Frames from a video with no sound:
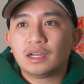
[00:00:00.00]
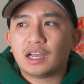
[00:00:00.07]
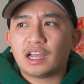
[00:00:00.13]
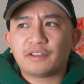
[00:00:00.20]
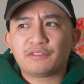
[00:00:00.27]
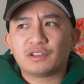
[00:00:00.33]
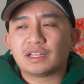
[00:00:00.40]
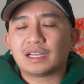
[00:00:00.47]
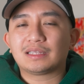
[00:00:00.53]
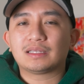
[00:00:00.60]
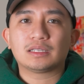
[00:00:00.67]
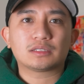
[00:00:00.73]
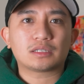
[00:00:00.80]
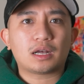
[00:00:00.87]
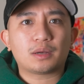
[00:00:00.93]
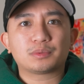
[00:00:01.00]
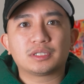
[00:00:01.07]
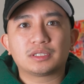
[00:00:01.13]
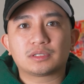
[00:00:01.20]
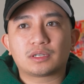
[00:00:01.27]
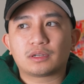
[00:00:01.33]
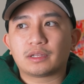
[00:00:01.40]
I feel like these
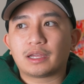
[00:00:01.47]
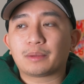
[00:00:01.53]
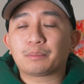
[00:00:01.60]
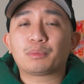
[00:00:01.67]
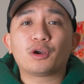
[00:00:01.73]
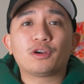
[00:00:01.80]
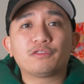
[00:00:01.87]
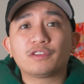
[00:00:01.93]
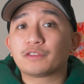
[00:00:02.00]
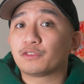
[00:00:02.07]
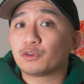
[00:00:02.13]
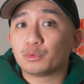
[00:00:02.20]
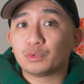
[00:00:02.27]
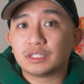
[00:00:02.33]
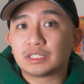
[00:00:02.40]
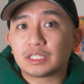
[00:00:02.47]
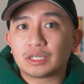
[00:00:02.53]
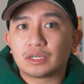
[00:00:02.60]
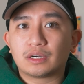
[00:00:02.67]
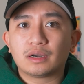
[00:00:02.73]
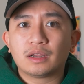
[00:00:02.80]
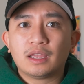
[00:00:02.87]
options are like perfect for
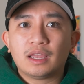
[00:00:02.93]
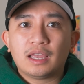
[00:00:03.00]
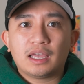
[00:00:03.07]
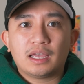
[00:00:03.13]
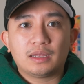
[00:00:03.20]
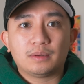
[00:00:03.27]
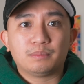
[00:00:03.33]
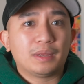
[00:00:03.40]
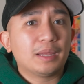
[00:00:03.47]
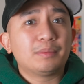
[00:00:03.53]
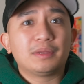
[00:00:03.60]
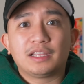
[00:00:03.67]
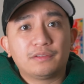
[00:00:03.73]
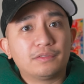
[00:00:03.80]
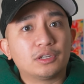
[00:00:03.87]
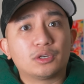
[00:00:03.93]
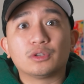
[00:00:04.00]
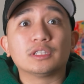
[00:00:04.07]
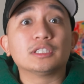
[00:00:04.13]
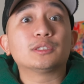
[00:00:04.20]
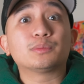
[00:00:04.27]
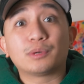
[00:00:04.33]
winter and maybe even
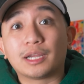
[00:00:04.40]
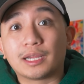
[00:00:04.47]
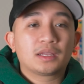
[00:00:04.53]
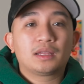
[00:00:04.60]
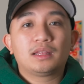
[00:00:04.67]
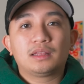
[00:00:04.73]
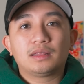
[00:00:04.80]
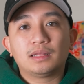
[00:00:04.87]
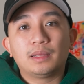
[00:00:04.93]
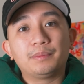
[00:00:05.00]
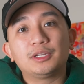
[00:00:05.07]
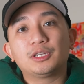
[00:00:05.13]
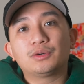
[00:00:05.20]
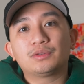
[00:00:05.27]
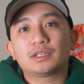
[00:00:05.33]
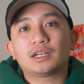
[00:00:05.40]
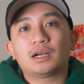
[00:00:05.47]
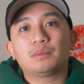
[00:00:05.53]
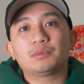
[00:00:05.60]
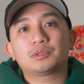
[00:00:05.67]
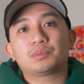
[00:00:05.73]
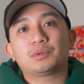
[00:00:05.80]
early spring. Let me know in the
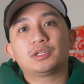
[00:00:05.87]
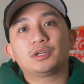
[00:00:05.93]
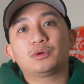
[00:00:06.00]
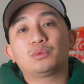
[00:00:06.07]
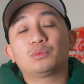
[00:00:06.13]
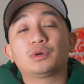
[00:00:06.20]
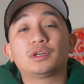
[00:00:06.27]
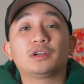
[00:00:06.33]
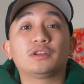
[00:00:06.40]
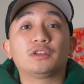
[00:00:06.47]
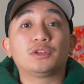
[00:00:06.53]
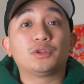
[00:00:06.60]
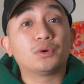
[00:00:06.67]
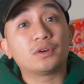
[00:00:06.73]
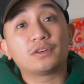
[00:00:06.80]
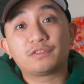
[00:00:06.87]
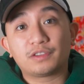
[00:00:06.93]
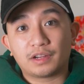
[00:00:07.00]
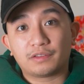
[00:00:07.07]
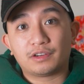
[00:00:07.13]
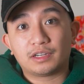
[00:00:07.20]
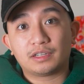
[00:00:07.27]
comments below, what are your
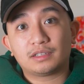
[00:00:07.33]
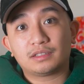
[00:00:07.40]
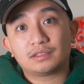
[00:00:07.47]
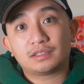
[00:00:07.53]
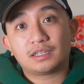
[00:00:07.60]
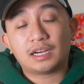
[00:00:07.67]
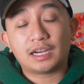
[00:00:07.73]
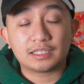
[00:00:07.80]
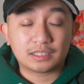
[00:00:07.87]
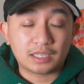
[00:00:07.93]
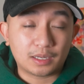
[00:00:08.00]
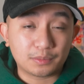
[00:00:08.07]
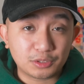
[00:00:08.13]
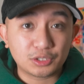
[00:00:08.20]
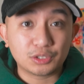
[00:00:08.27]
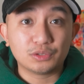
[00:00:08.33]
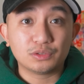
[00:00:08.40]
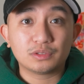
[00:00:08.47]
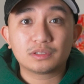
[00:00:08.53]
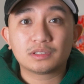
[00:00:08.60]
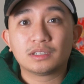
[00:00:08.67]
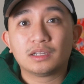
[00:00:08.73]
favorite high top
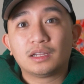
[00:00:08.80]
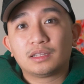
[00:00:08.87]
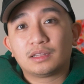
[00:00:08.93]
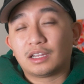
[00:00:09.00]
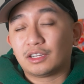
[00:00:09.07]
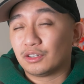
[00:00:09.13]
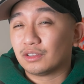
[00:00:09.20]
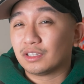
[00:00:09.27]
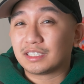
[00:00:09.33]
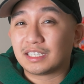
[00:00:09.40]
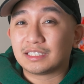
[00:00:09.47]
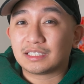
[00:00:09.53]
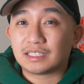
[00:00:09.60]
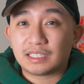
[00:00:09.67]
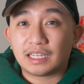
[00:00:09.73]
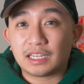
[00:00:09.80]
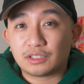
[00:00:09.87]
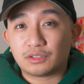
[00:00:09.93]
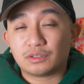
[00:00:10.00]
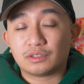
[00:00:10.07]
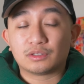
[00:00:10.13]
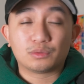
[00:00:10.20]
shoes that you're looking to get
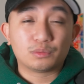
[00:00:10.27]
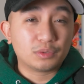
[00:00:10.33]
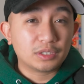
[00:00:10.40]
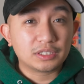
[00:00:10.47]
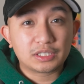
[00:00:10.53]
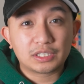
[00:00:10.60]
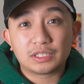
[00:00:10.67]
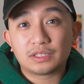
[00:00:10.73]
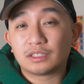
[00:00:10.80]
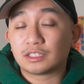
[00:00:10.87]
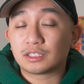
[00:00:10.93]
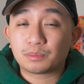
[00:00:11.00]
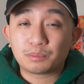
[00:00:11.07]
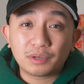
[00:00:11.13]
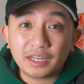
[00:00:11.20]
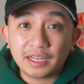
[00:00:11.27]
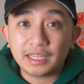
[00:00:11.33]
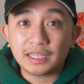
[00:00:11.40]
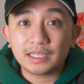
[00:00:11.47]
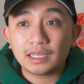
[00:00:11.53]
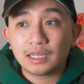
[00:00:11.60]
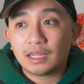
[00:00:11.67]
during the winter and
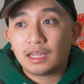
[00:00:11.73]
spring?